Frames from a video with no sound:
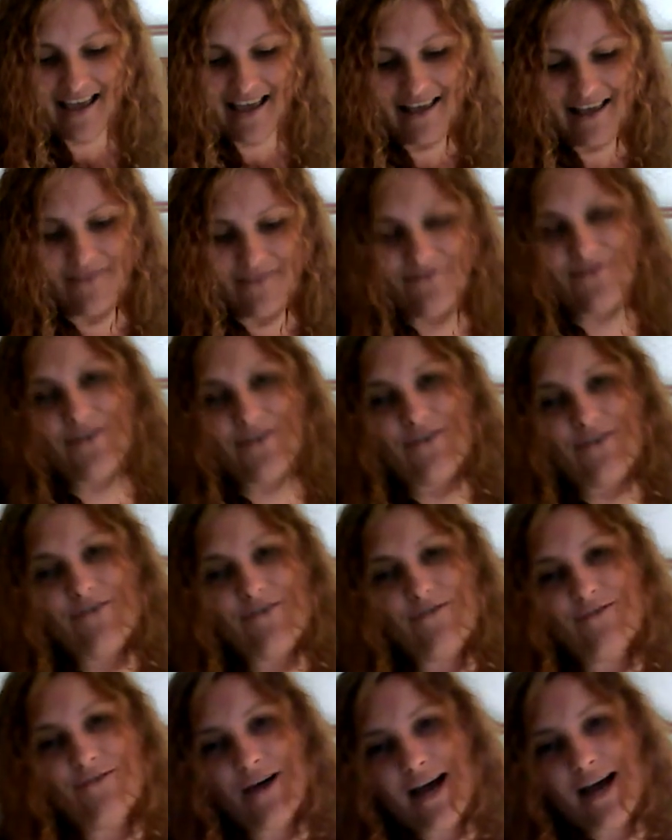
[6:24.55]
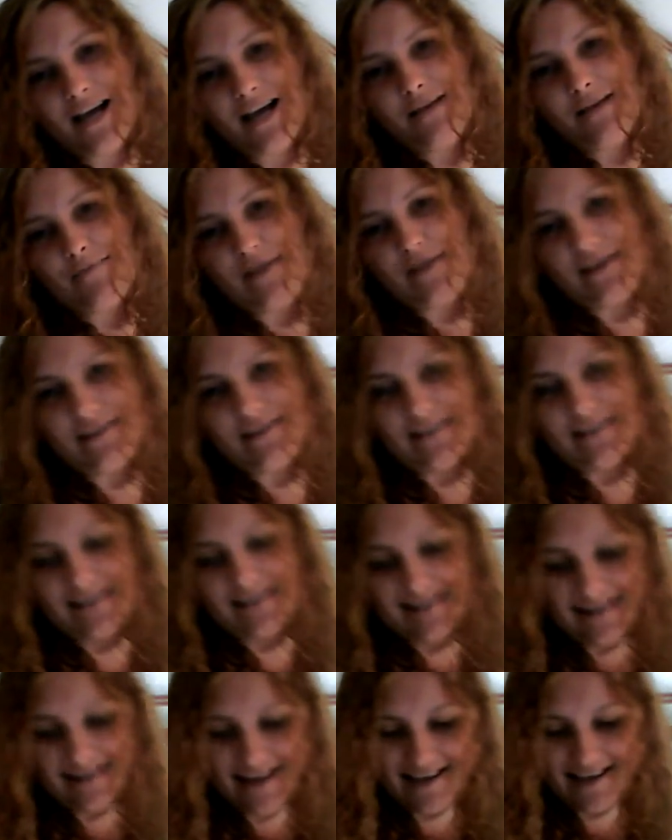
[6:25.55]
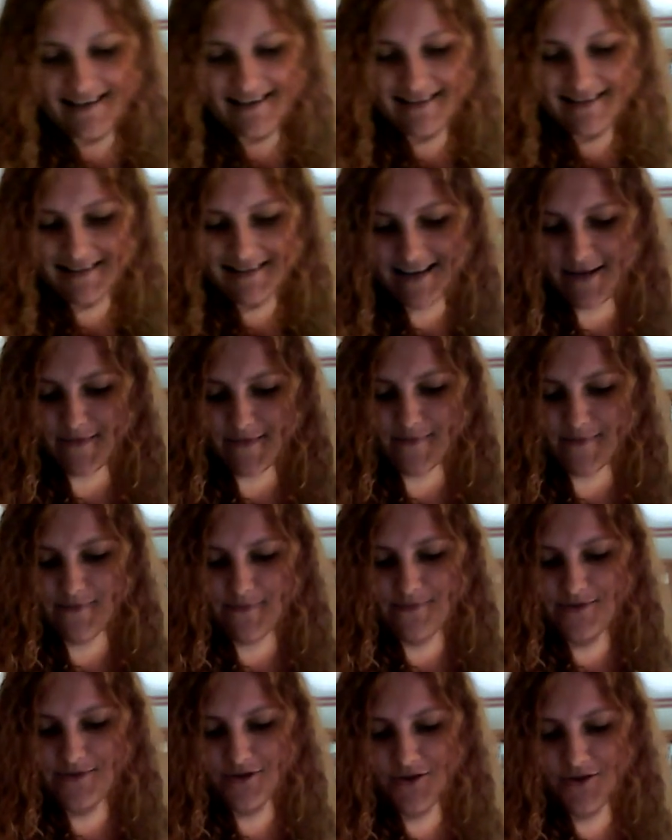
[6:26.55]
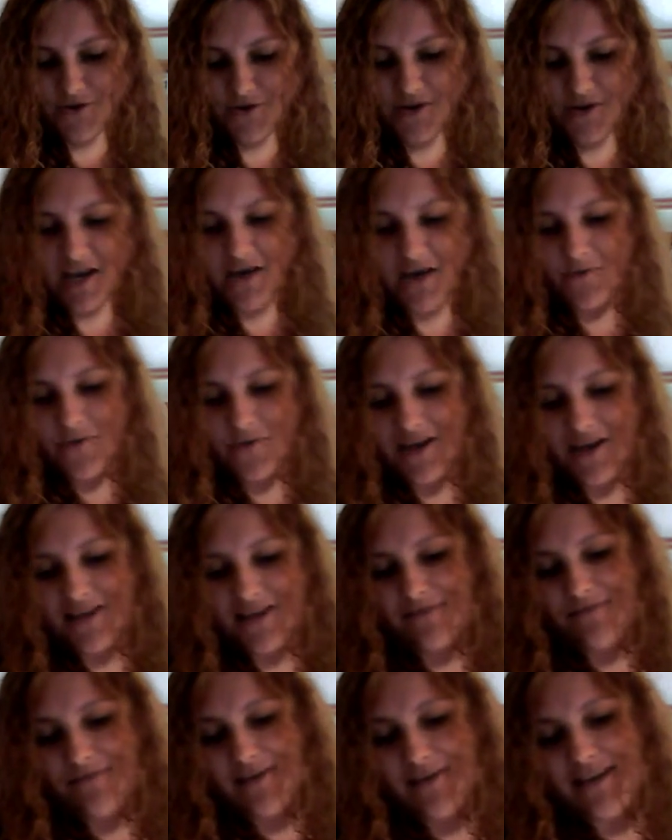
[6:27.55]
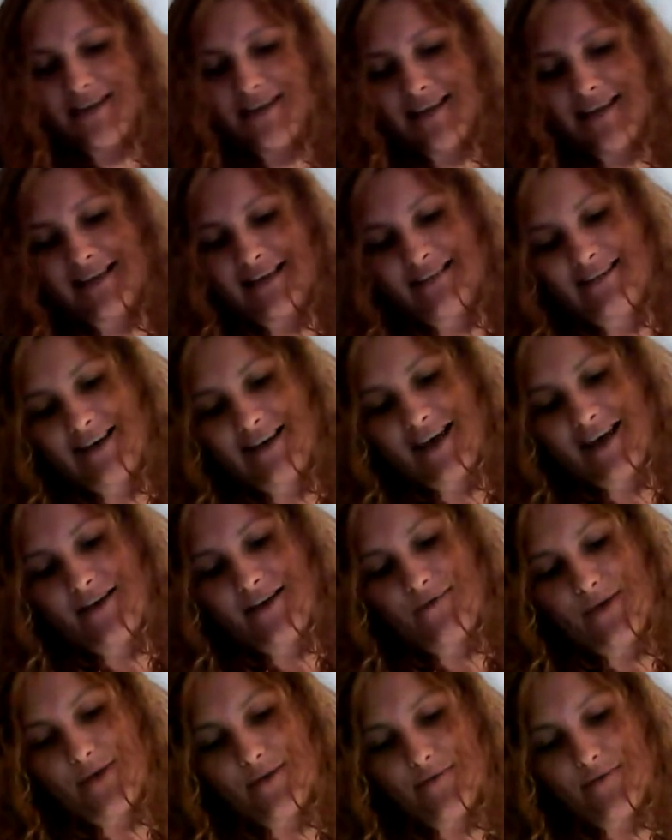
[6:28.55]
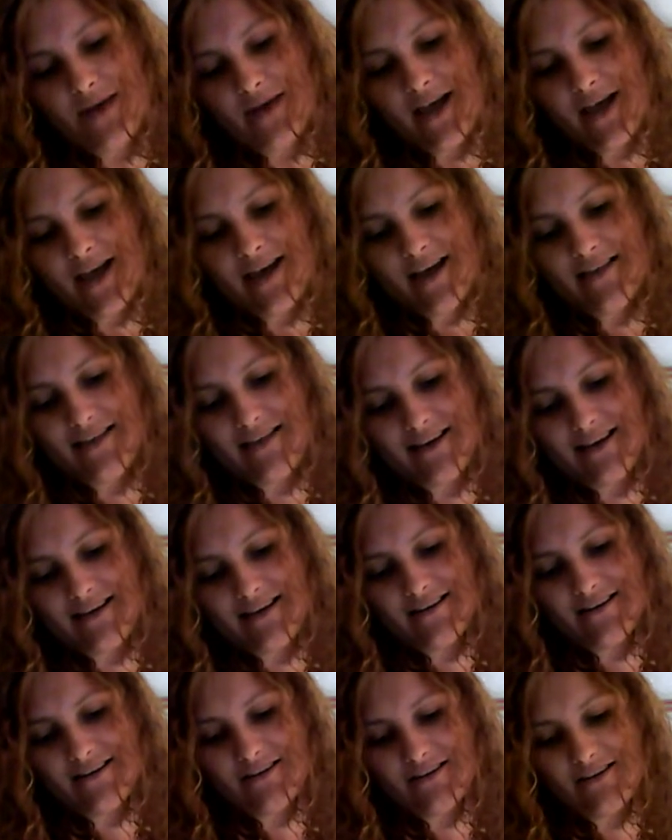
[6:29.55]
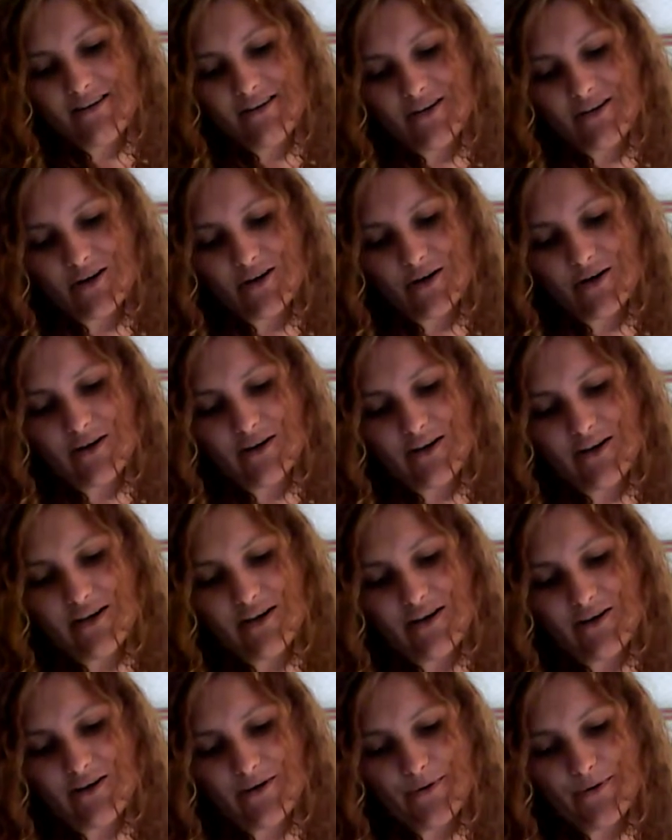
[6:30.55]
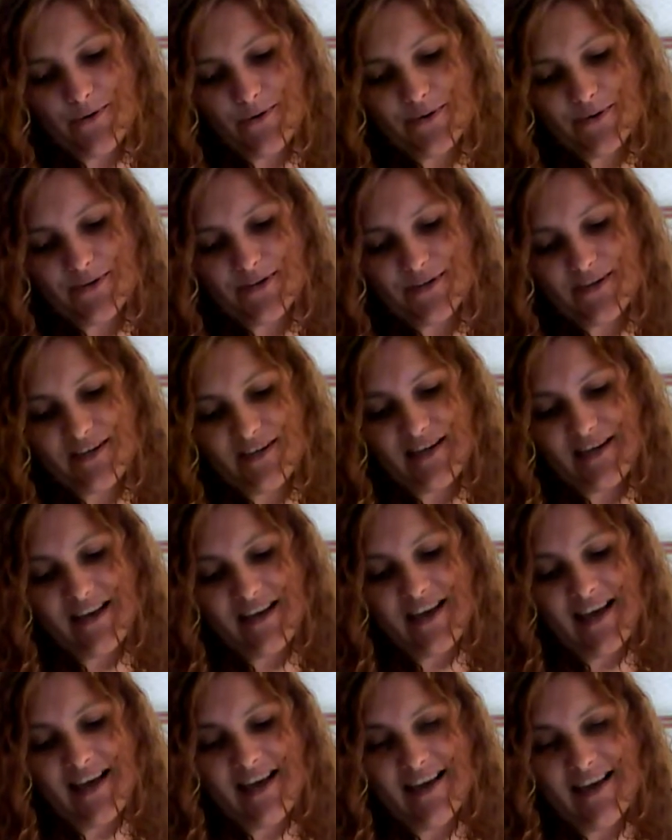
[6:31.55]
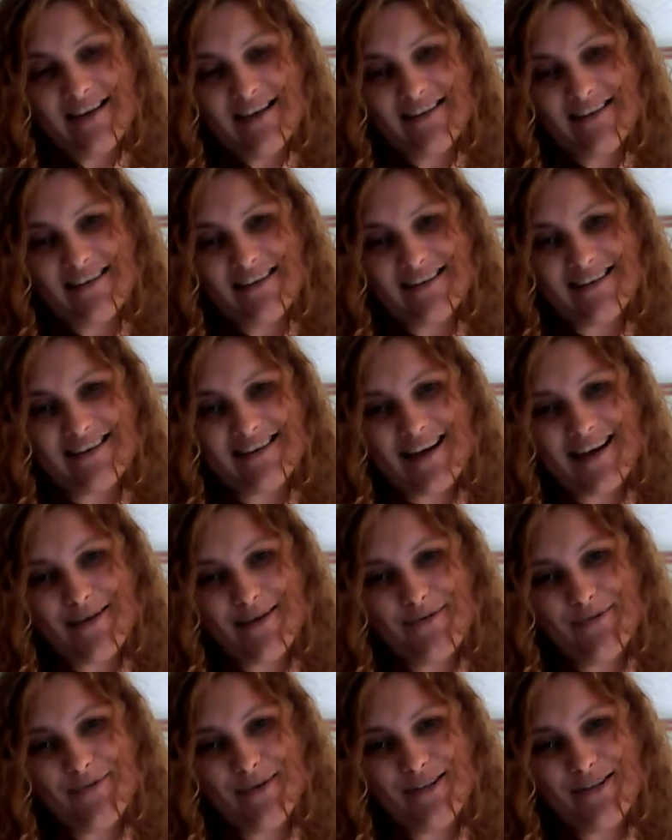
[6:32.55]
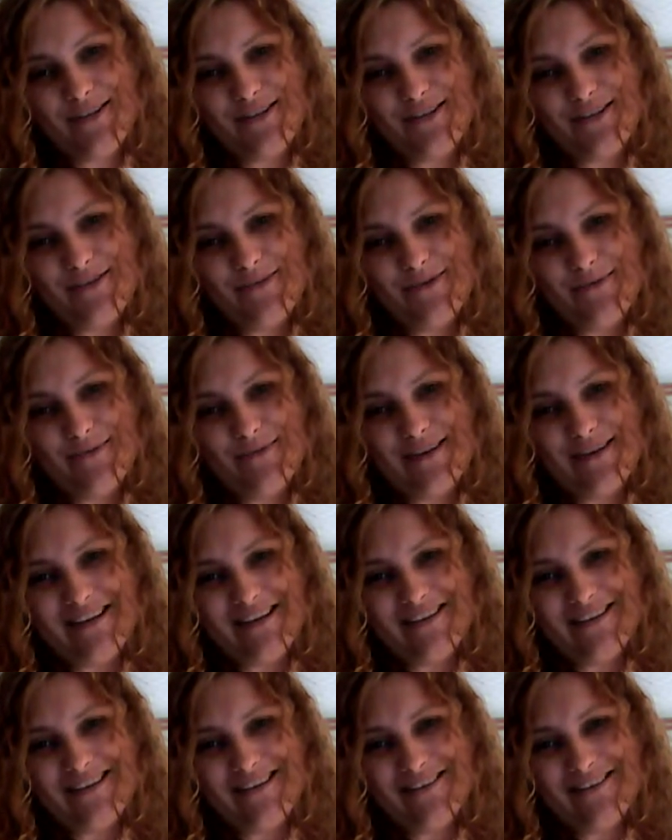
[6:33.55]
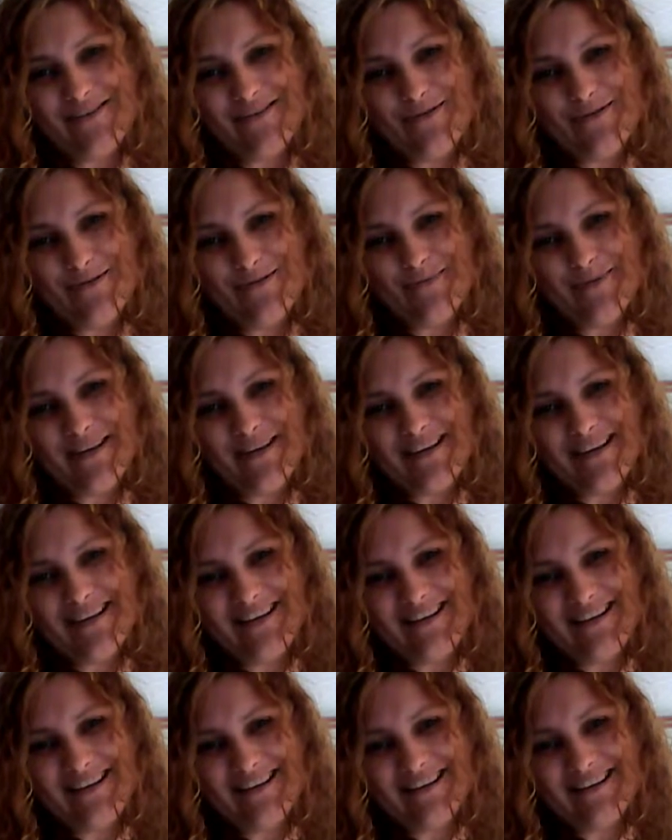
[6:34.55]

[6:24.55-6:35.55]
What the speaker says: If you rock me till I sleep, do not wake me lest I weep. Then surely you will see just how much you mean to me.